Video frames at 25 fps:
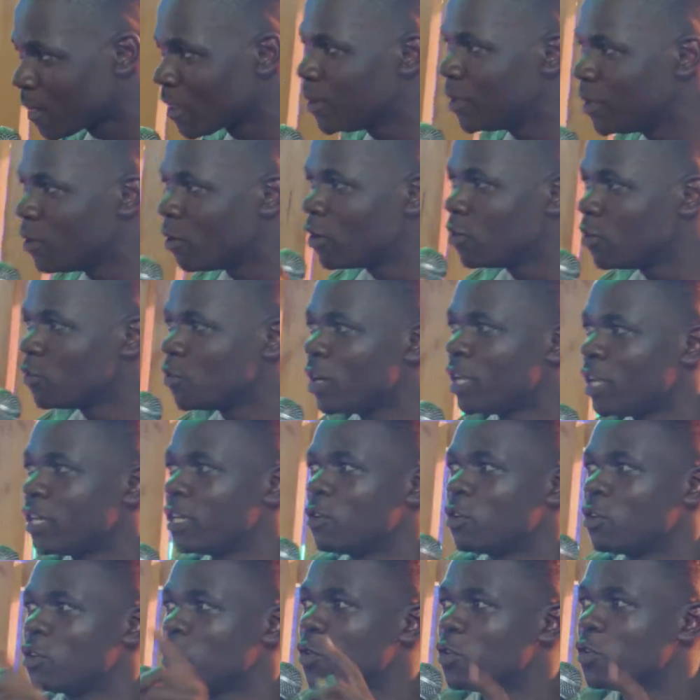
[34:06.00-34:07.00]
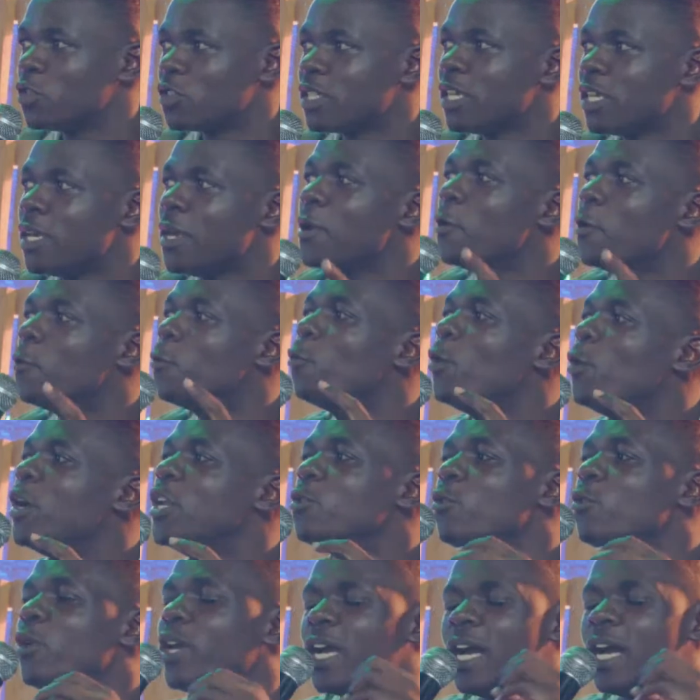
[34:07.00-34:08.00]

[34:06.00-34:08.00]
The word of God and the Holy Ghost. When we